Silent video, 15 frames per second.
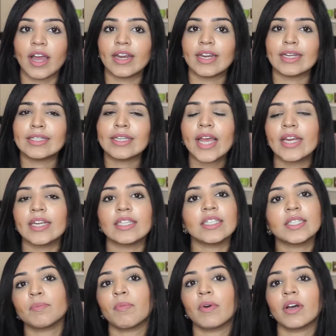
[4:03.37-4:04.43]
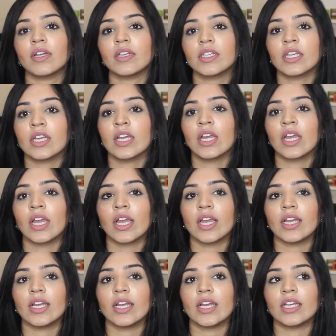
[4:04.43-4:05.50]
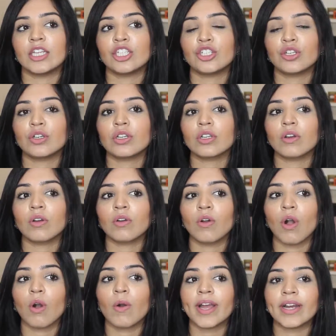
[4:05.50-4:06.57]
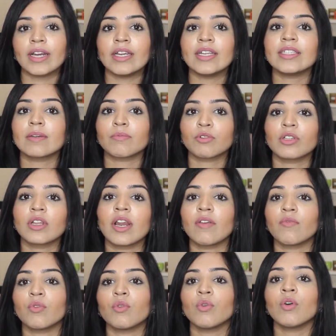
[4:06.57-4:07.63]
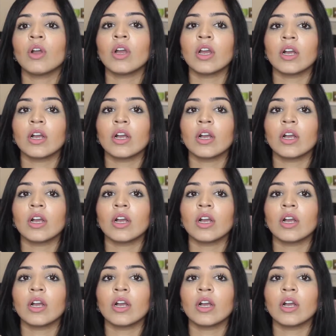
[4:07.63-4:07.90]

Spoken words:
and intense, but it should go at least up to the level